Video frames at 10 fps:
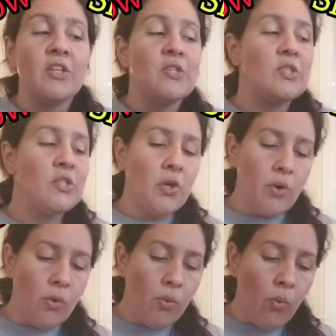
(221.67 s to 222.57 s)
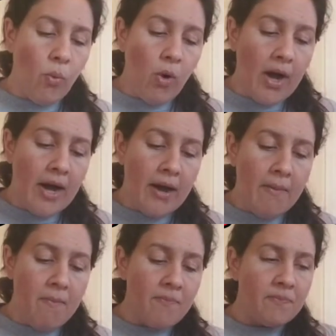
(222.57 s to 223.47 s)
So
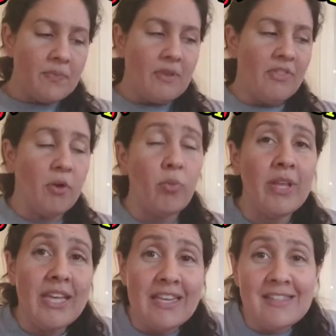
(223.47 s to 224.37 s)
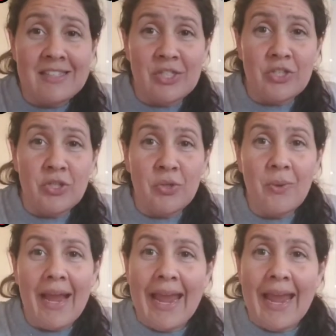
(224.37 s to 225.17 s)
they're really easy to do.